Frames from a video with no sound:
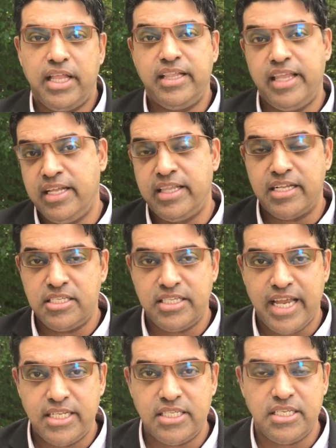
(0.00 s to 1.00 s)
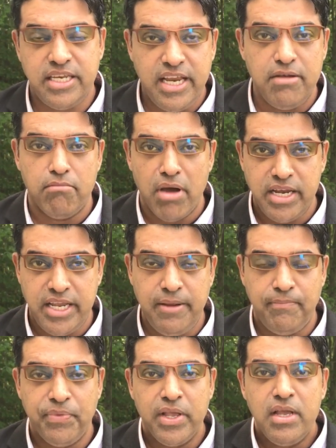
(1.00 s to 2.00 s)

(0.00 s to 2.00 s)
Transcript: they think that states need money.